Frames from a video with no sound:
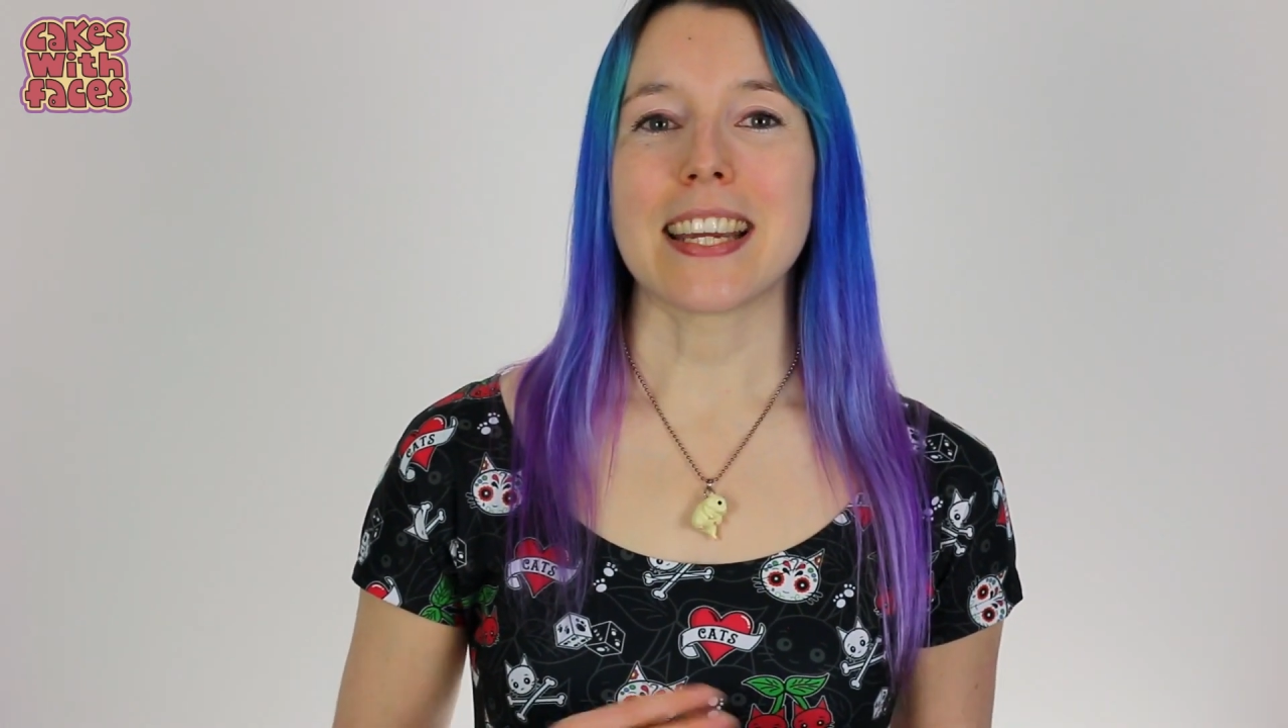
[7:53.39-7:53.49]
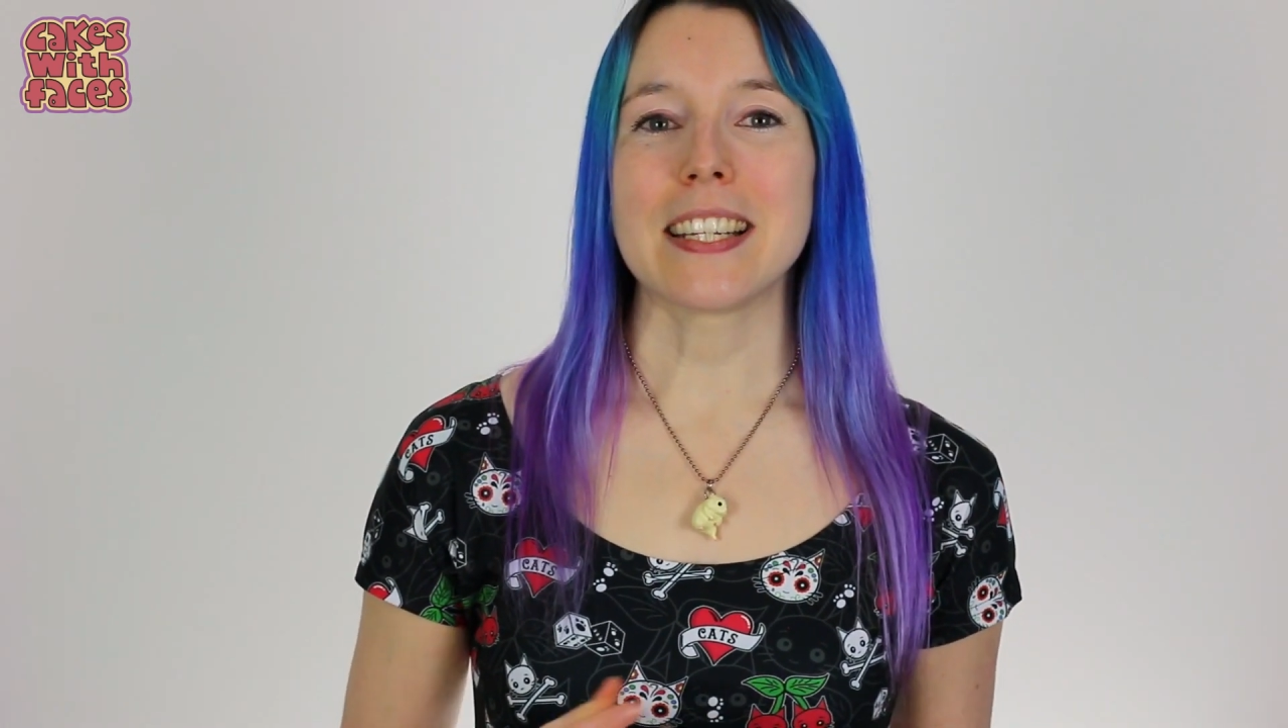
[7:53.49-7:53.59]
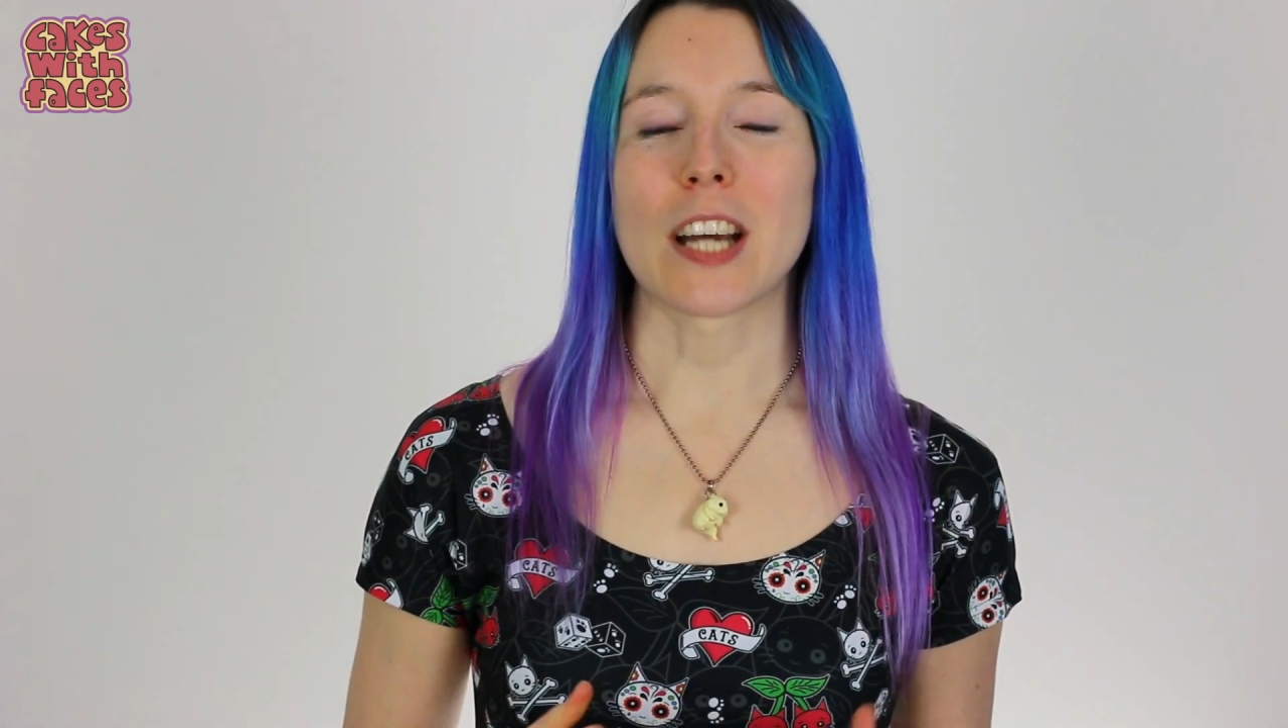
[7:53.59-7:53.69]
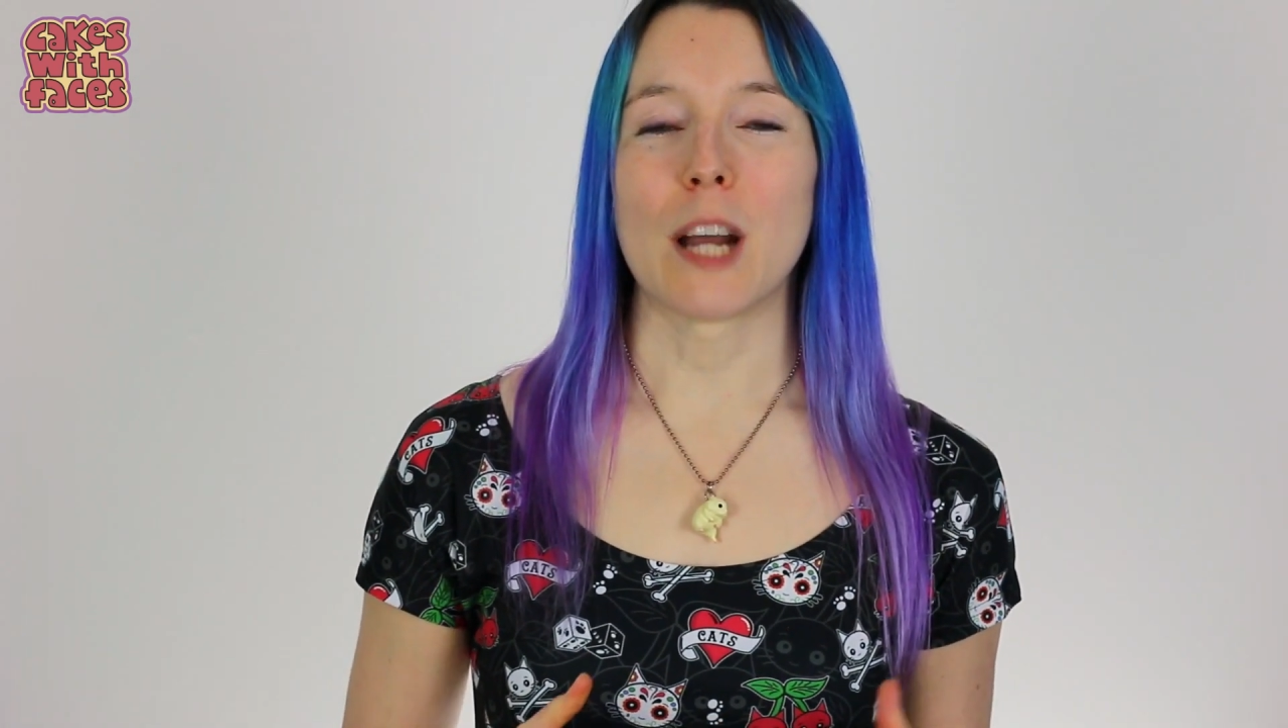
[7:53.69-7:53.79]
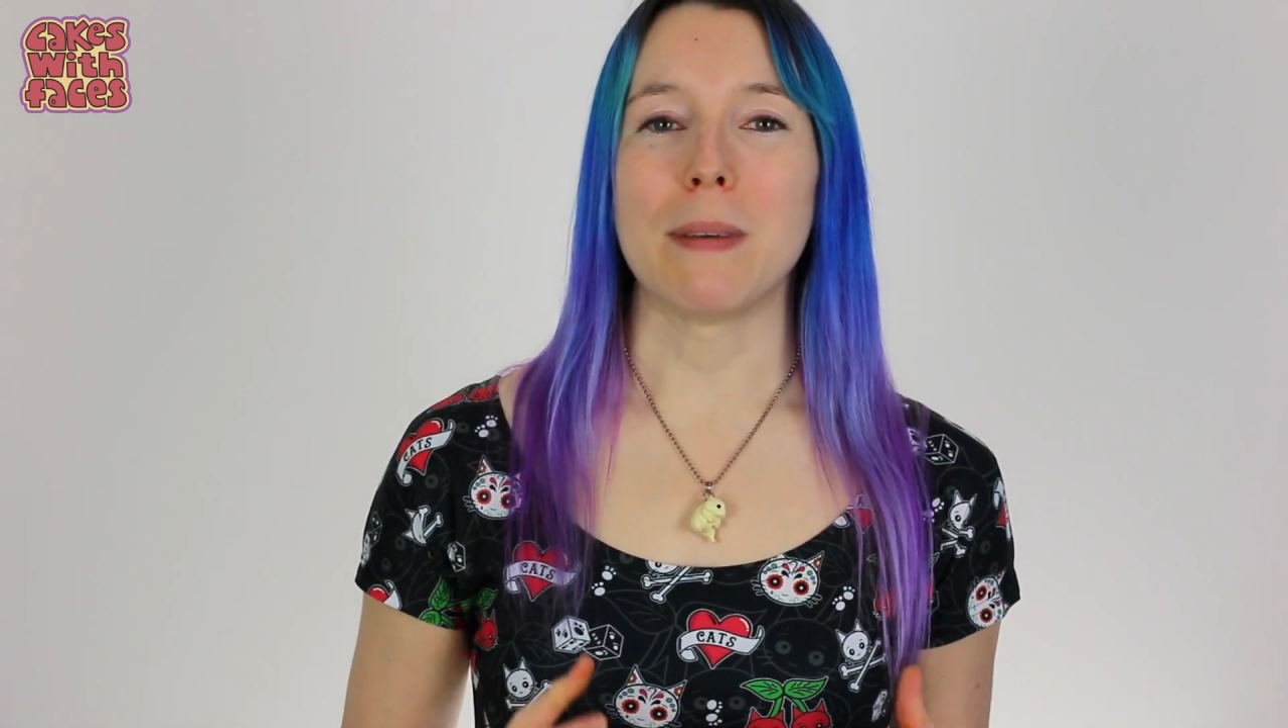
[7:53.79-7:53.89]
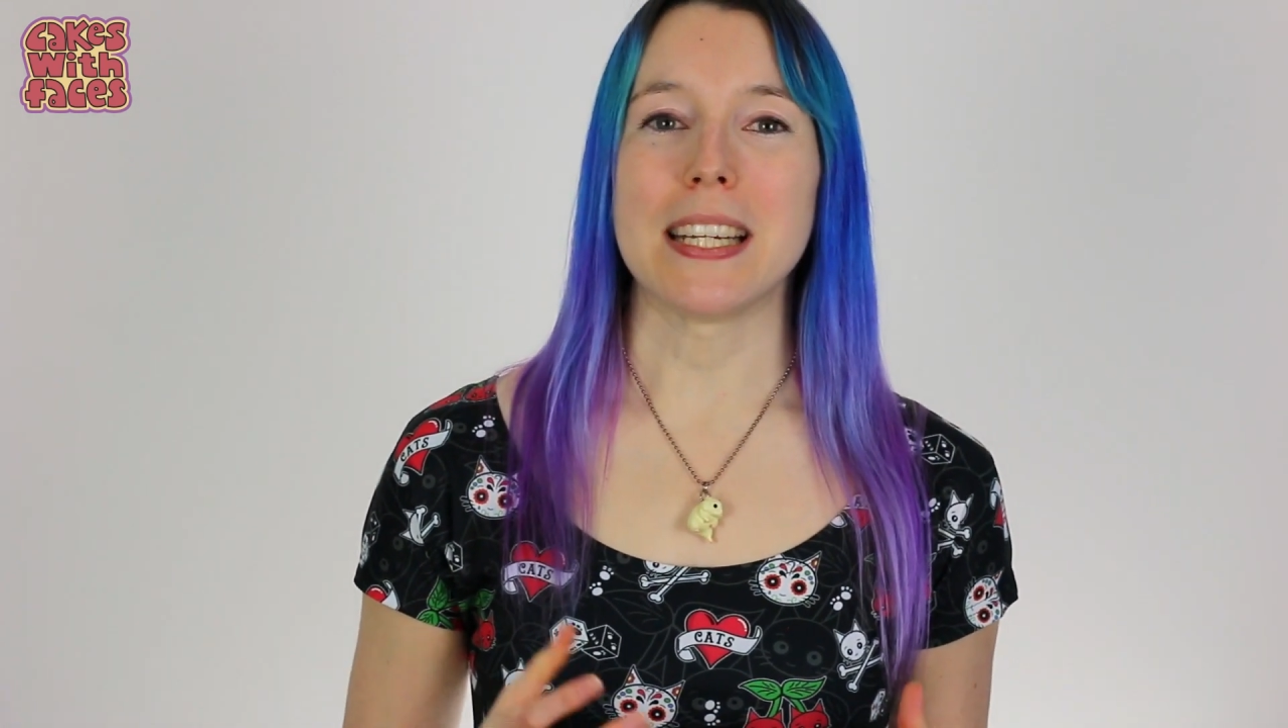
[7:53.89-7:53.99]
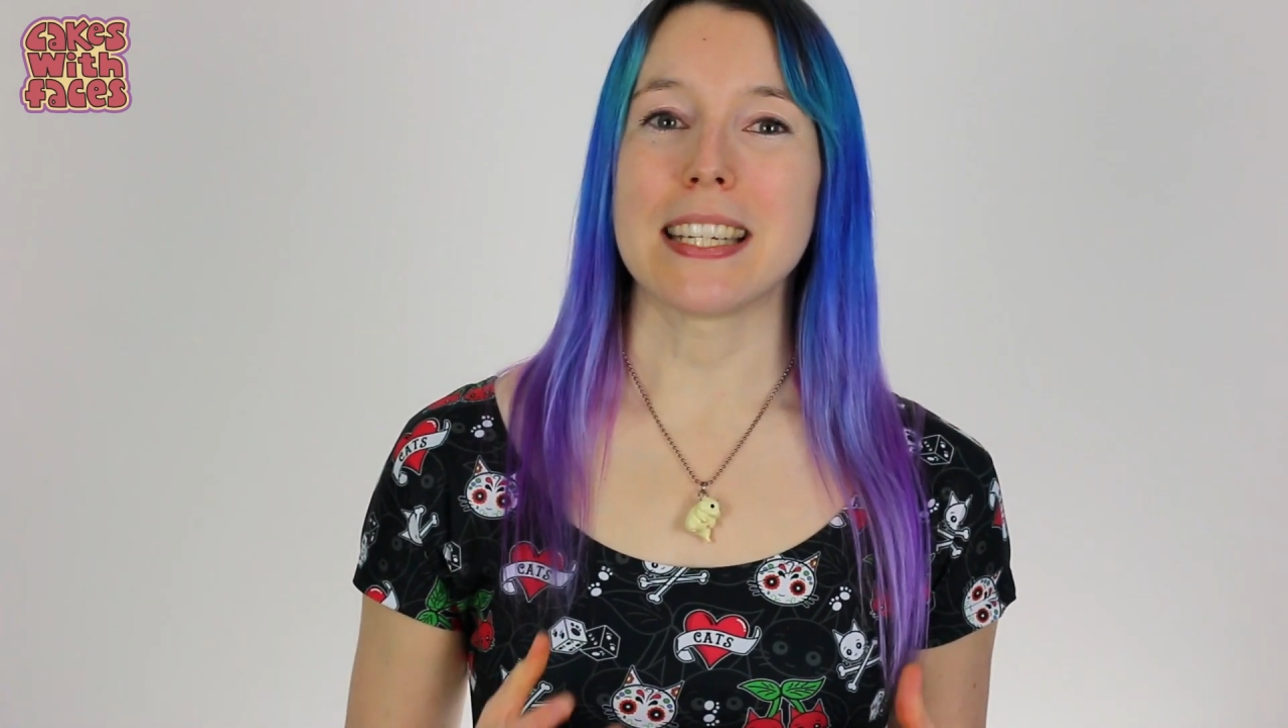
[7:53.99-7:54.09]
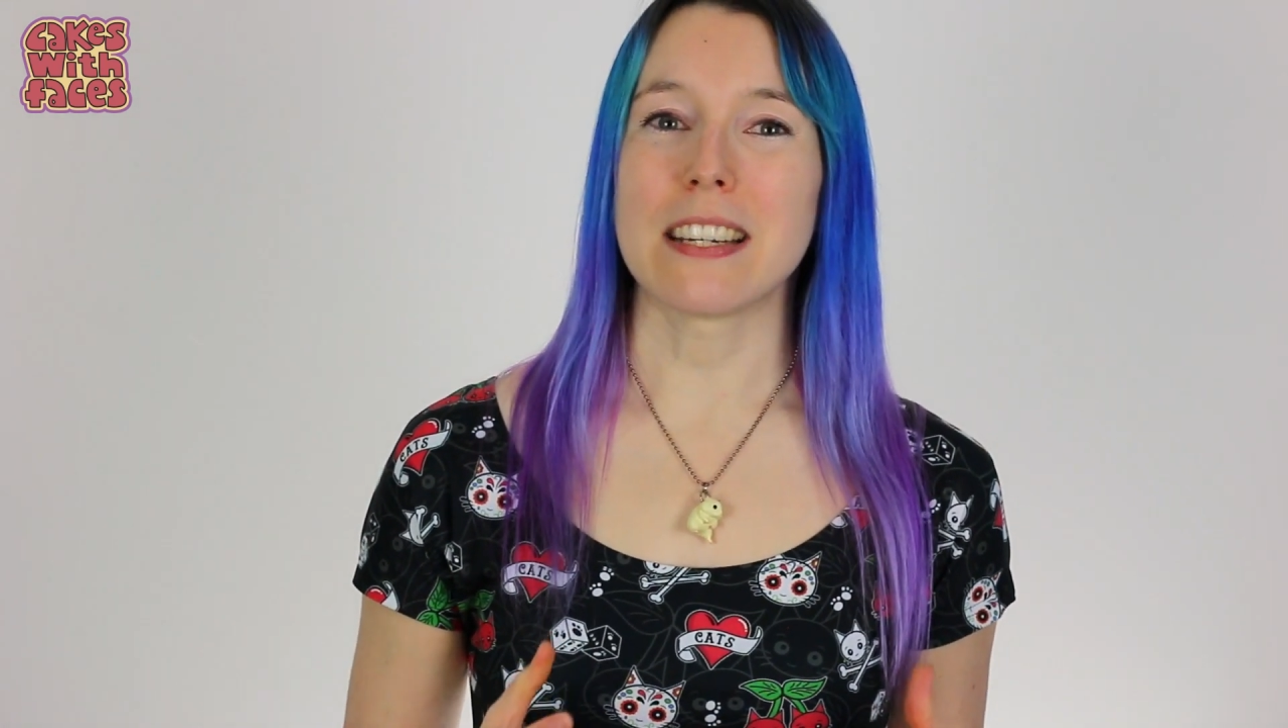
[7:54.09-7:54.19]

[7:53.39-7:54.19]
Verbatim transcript: daytime it